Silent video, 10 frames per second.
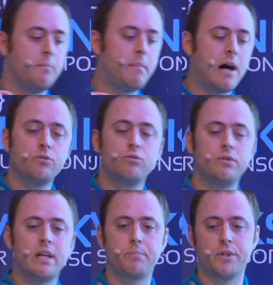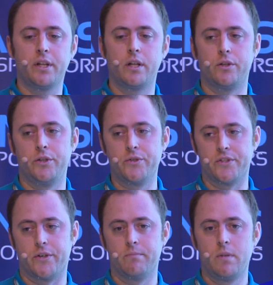bound to that particular
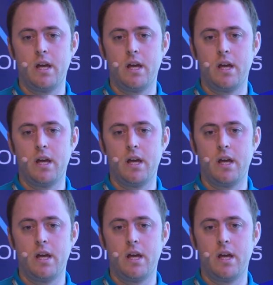user.